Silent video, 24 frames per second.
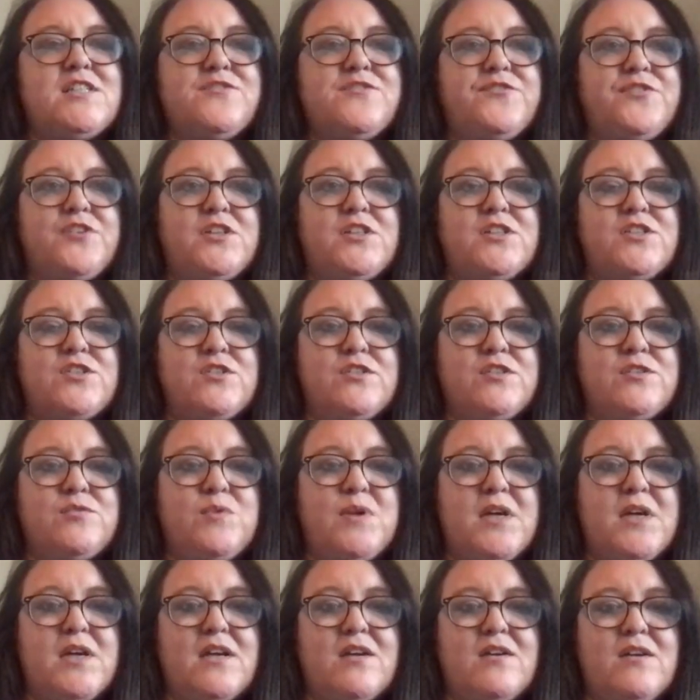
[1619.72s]
for us all to
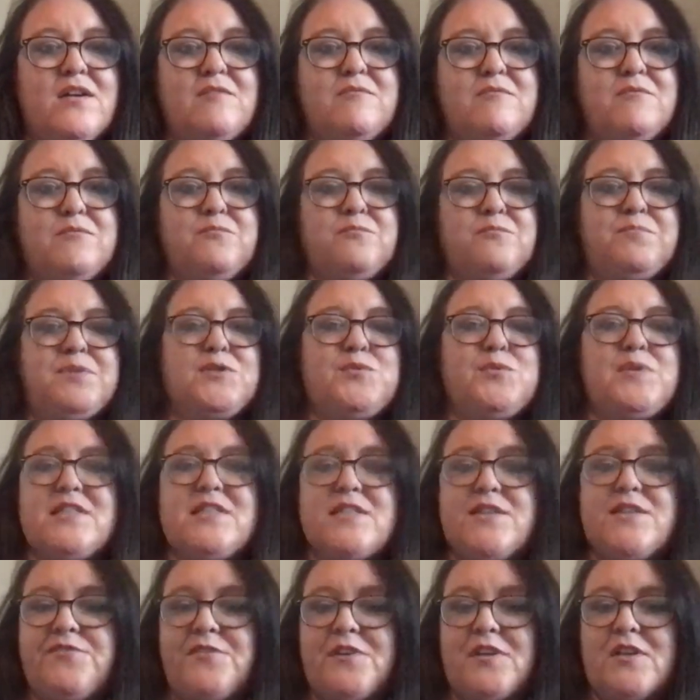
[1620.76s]
work between
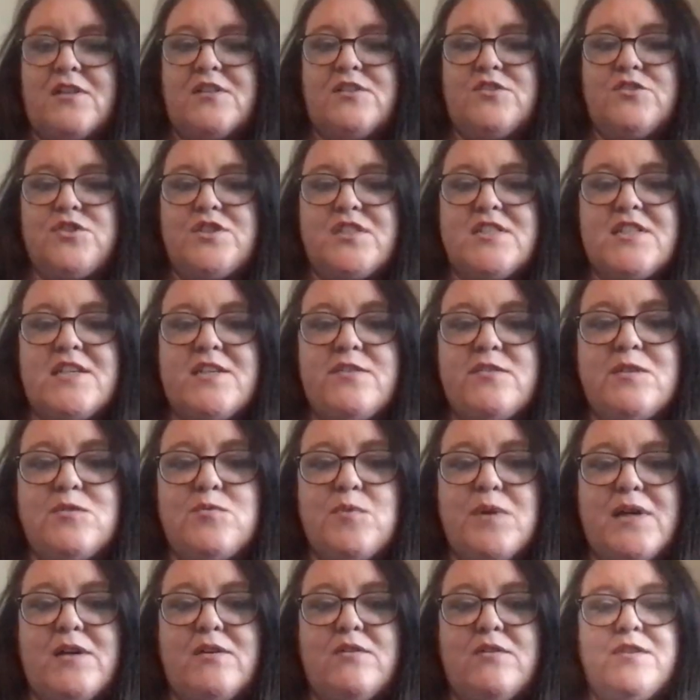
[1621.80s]
different countries now as
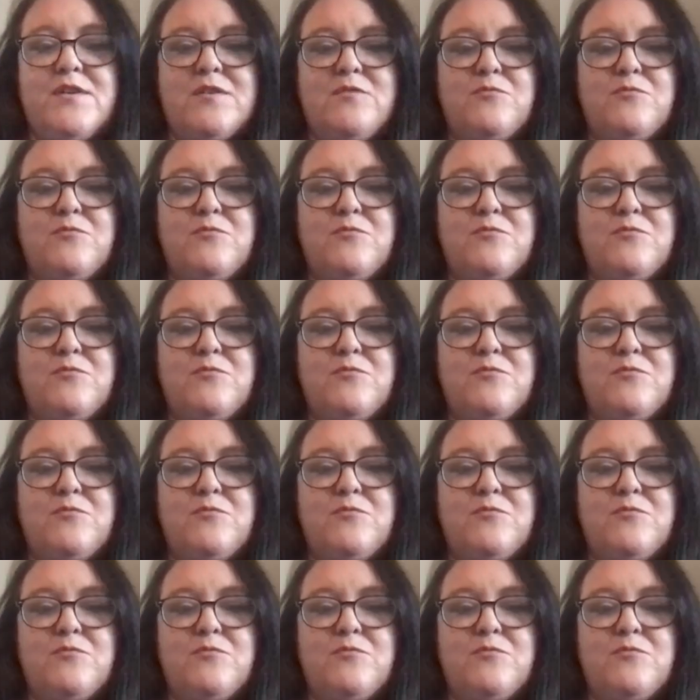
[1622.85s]
well, that